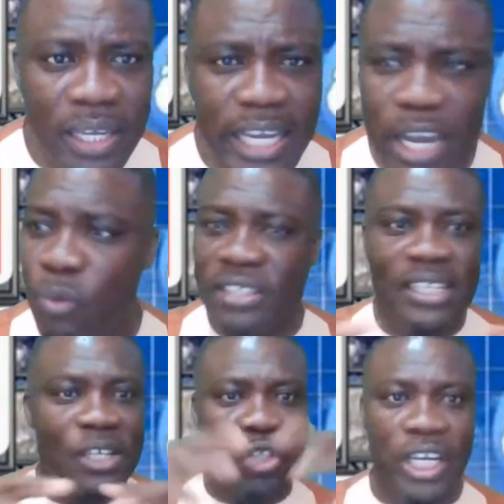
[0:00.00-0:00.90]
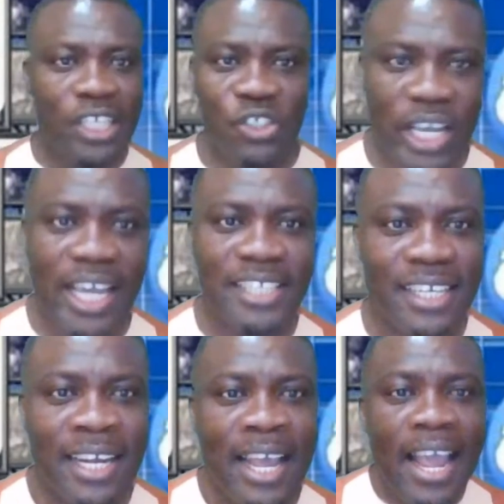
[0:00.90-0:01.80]
He was the change
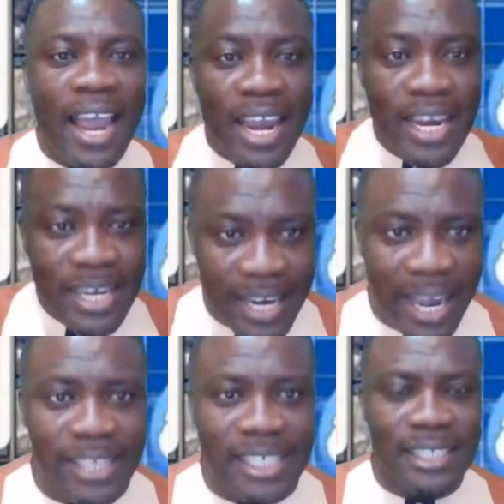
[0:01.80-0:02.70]
agent. And yet,